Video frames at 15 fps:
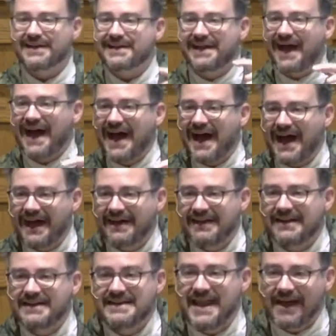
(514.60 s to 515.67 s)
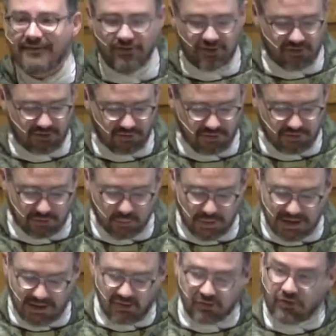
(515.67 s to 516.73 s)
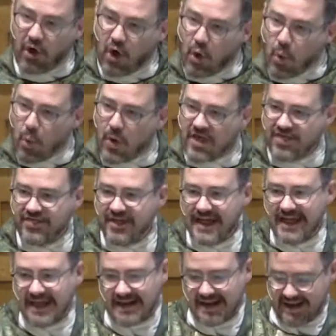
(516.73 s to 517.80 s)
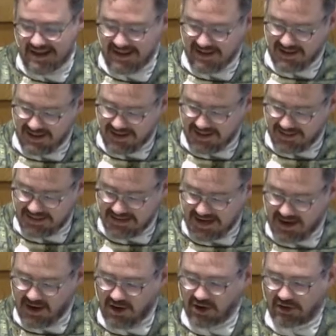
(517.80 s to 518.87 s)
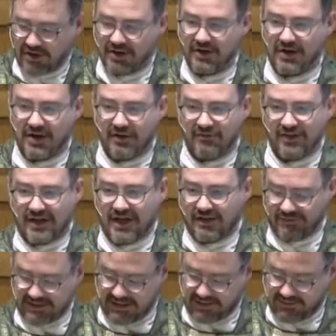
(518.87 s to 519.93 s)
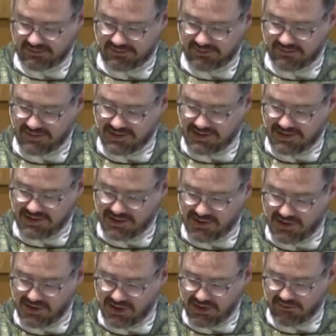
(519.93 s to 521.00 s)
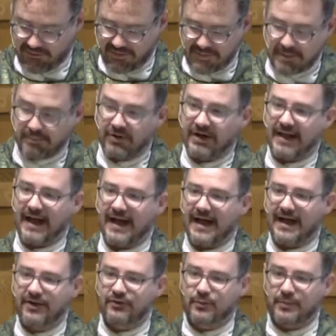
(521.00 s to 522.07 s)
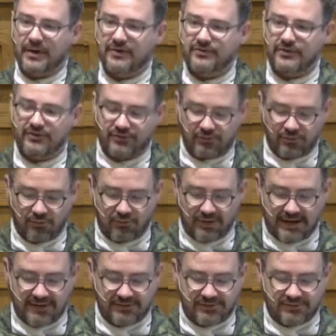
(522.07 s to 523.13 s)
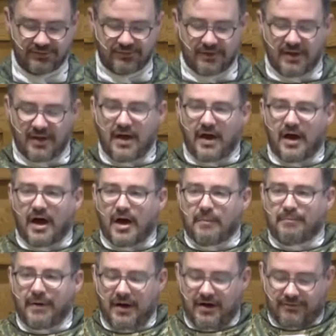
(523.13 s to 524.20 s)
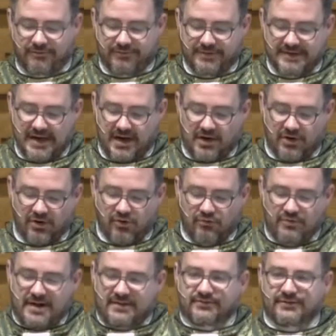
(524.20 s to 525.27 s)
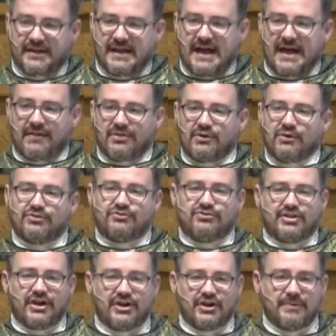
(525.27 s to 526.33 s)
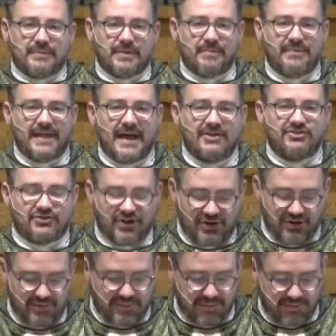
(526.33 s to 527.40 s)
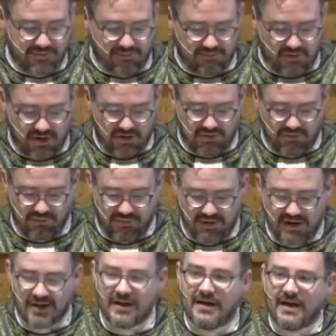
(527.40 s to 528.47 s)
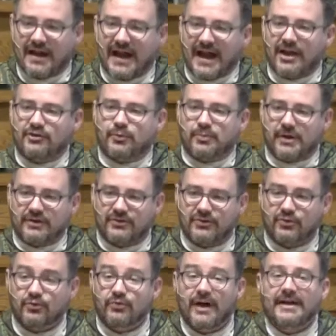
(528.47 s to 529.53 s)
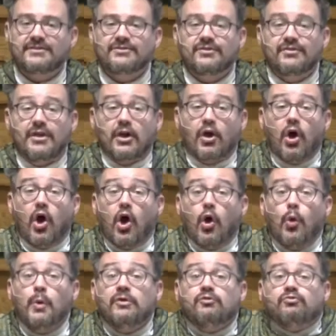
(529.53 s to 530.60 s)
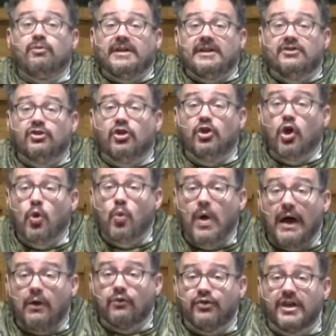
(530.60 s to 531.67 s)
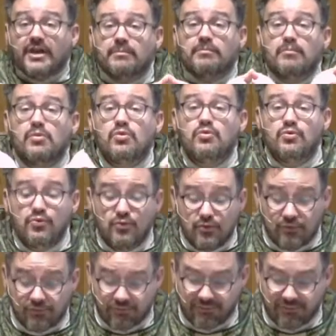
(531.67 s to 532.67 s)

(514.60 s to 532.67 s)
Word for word: God never dwelt within the Ark of the Covenant. Remember, God's presence rests above the ark, resting on those cherubim, that cherubim throne. God's presence rests there, always ready to go out and move